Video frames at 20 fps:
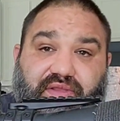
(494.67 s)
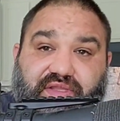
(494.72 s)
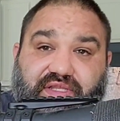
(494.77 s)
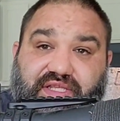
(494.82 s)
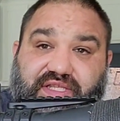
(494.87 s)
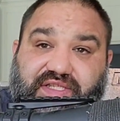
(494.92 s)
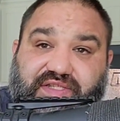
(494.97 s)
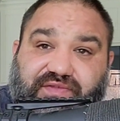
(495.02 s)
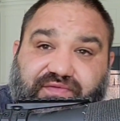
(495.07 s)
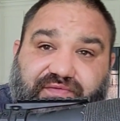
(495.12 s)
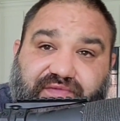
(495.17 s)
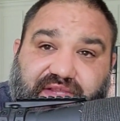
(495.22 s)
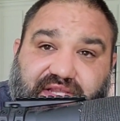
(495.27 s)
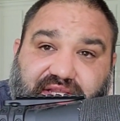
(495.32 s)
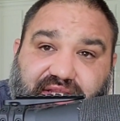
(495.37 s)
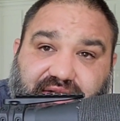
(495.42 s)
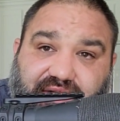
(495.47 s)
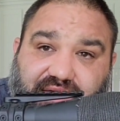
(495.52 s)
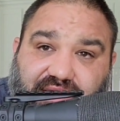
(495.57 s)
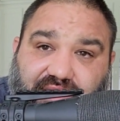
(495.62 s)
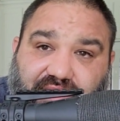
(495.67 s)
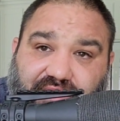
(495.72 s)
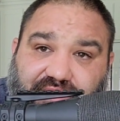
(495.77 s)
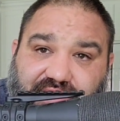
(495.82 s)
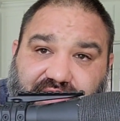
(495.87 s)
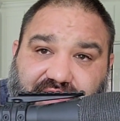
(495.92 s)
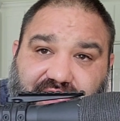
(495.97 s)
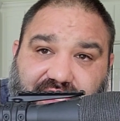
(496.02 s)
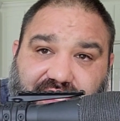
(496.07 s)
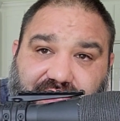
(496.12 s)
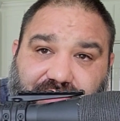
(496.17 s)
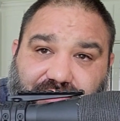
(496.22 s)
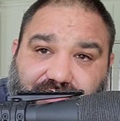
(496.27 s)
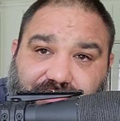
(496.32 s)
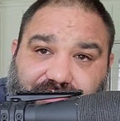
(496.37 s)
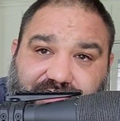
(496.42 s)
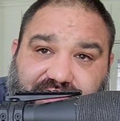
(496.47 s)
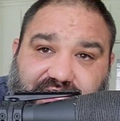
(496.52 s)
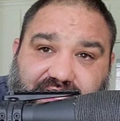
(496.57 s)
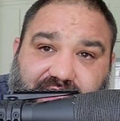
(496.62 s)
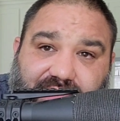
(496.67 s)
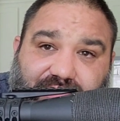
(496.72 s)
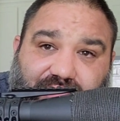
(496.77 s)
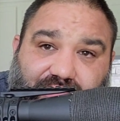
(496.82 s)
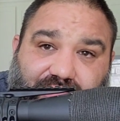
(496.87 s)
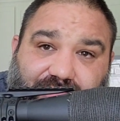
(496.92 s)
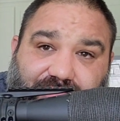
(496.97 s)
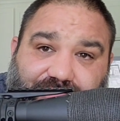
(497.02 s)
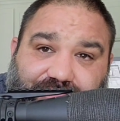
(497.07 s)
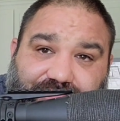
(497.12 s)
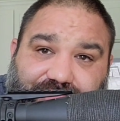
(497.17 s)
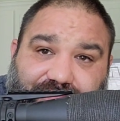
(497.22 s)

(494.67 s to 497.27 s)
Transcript: these feet on the dining room table.